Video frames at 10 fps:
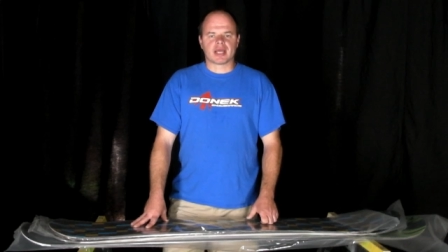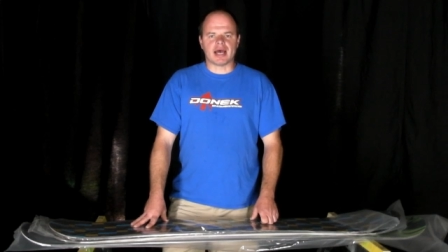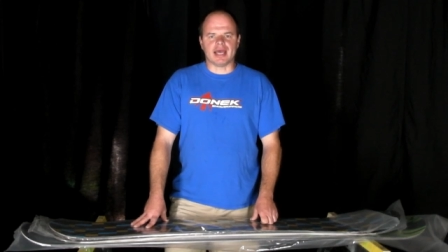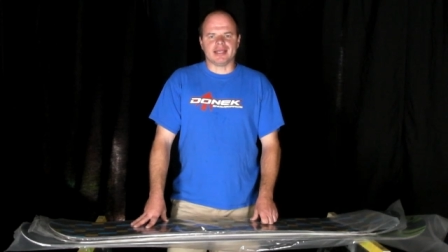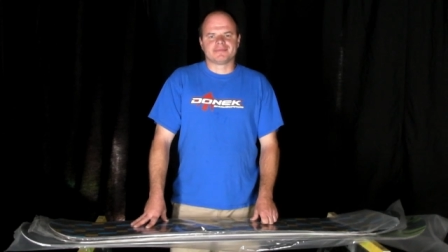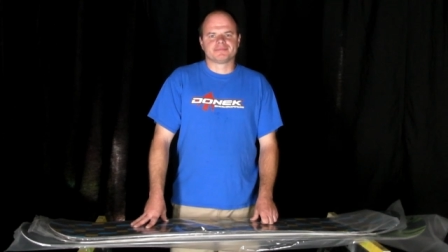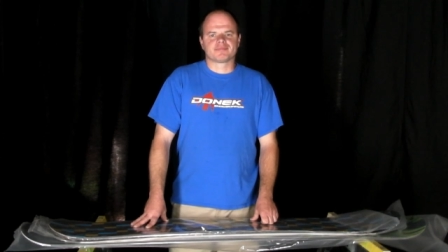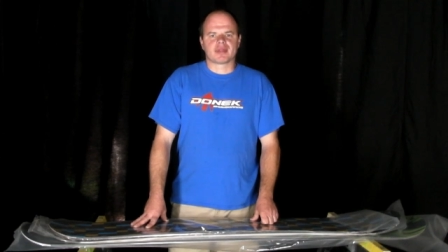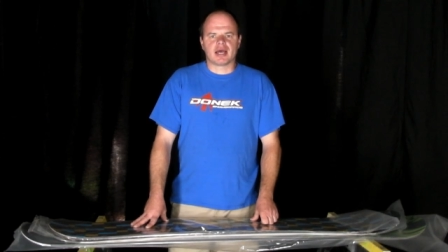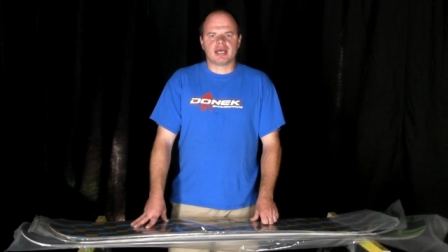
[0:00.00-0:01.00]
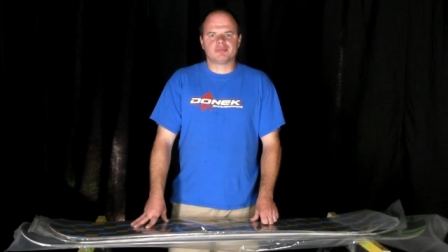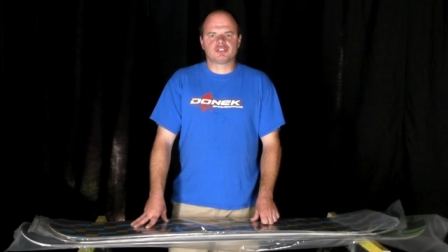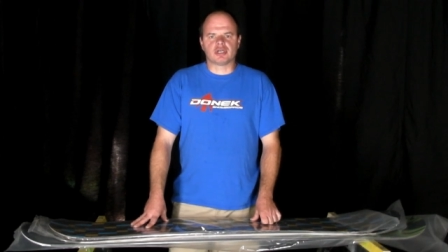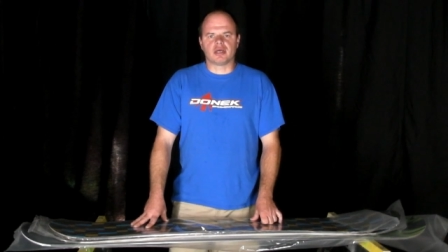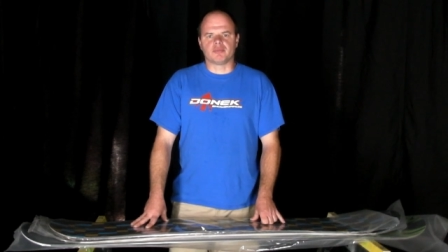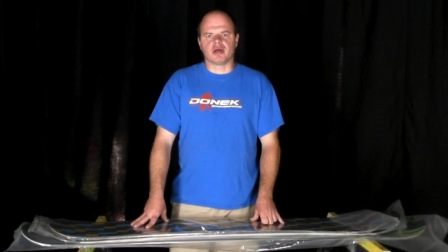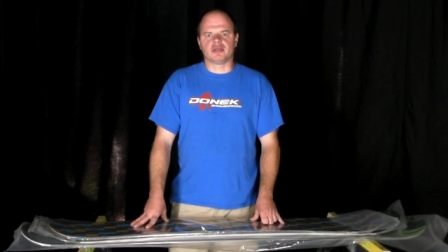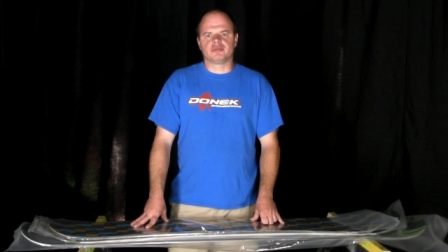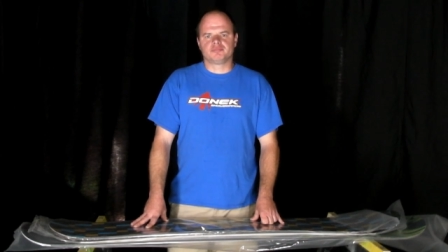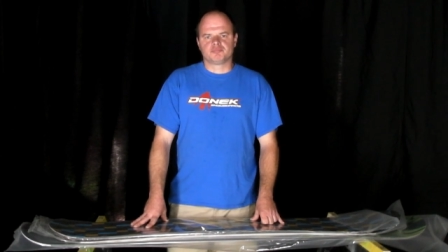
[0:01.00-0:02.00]
Hi, I'm Sean
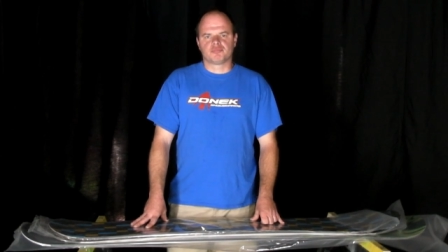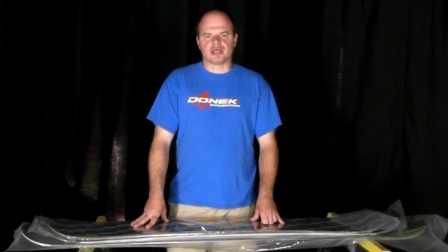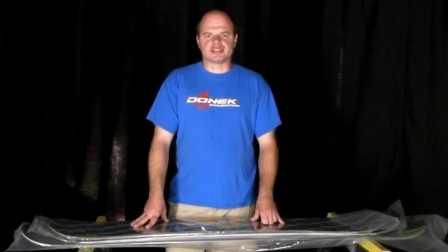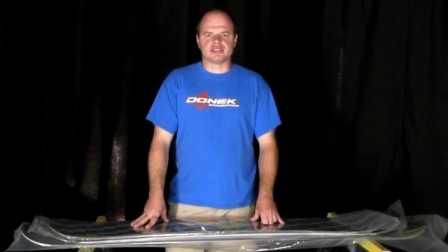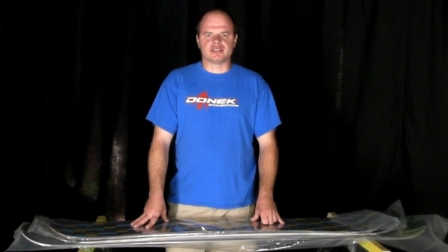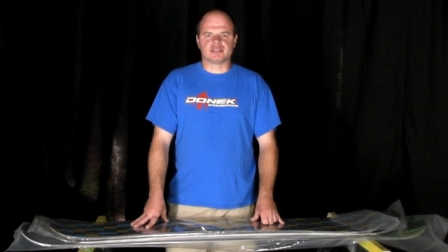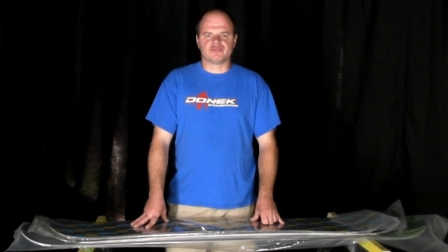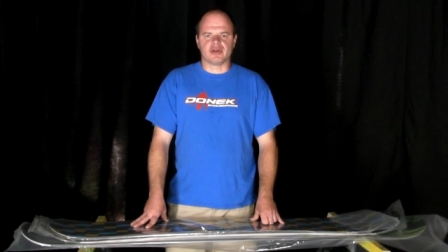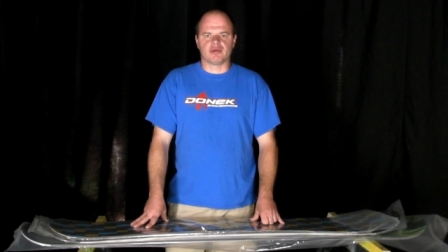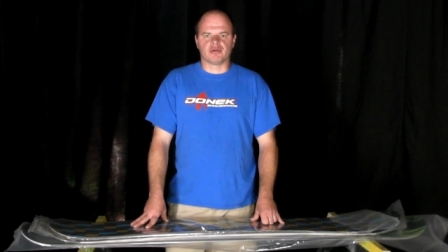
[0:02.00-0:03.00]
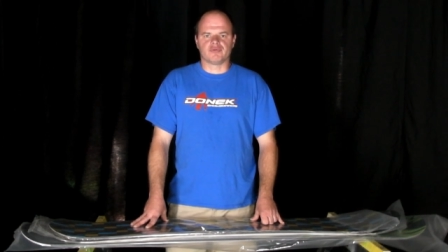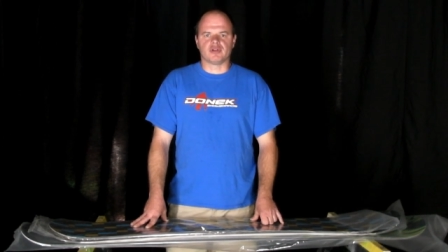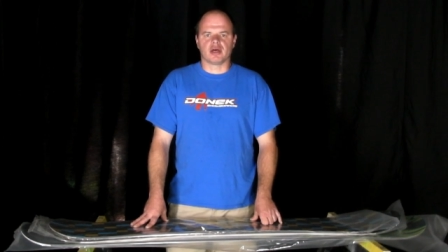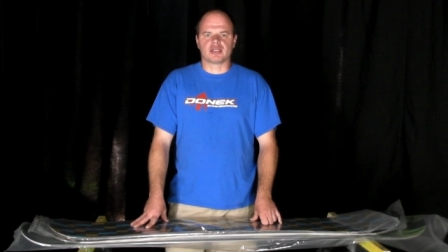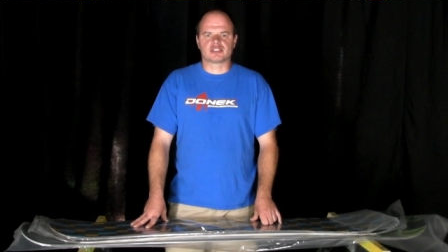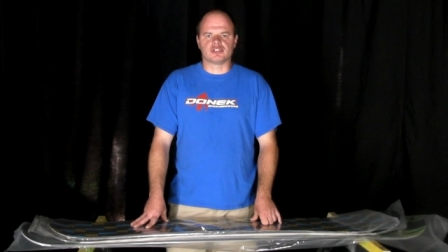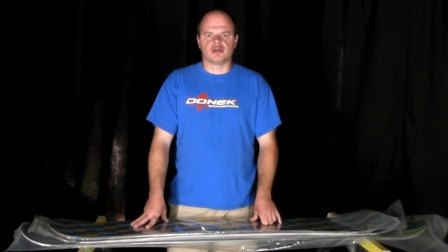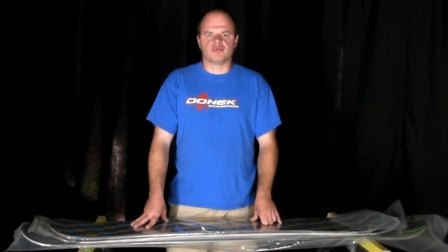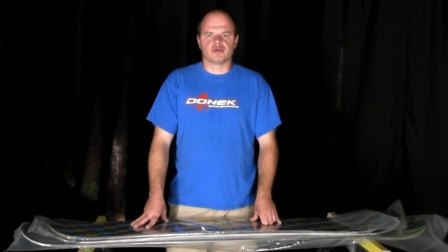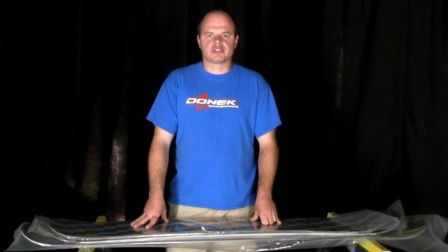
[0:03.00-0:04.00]
Martin, President and founder of Donek
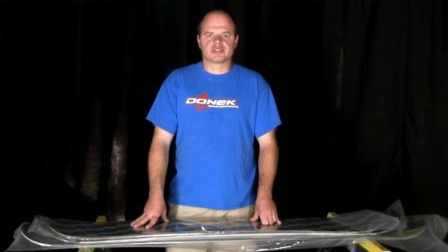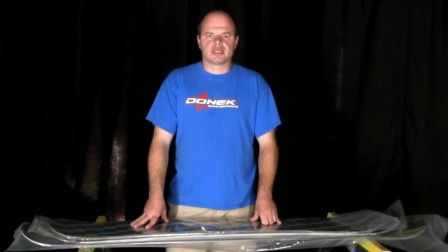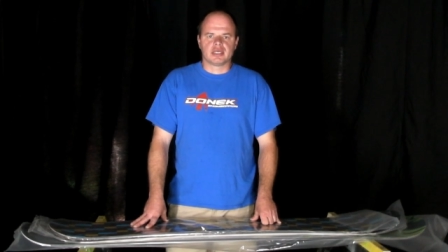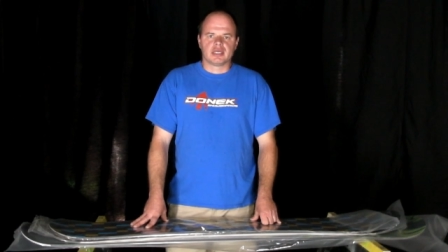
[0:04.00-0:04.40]
Snowboards.